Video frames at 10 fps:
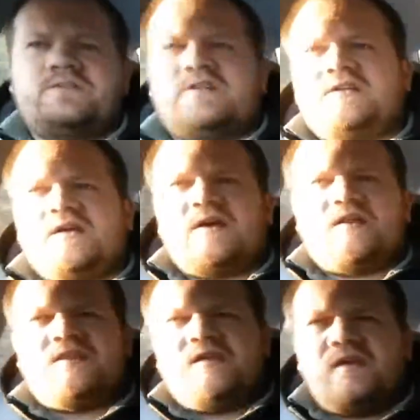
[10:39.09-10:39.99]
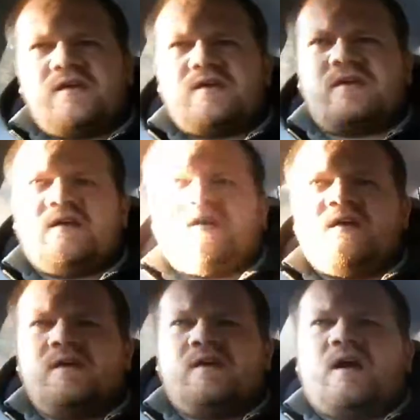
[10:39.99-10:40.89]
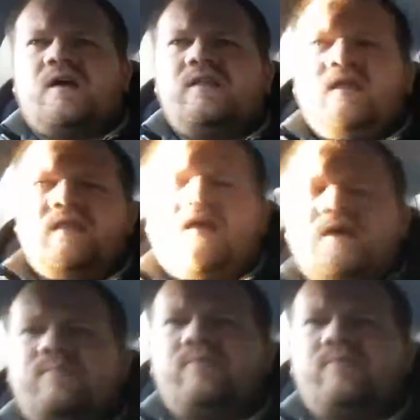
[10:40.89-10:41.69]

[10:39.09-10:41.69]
And I think that